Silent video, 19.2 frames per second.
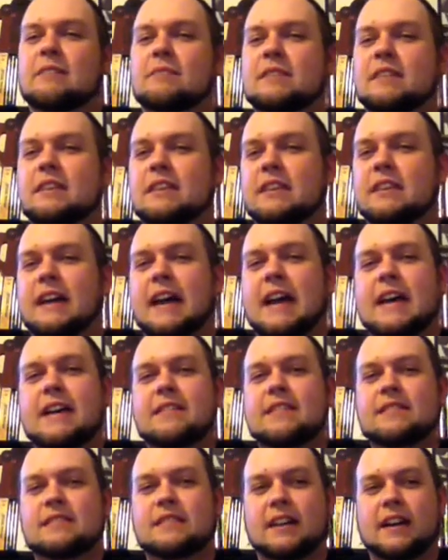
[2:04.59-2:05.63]
It
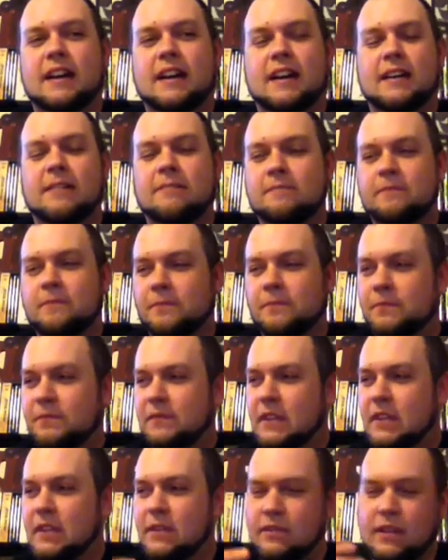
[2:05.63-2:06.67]
has
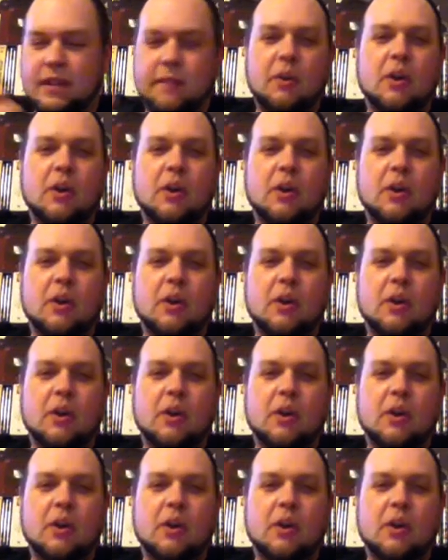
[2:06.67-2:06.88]
them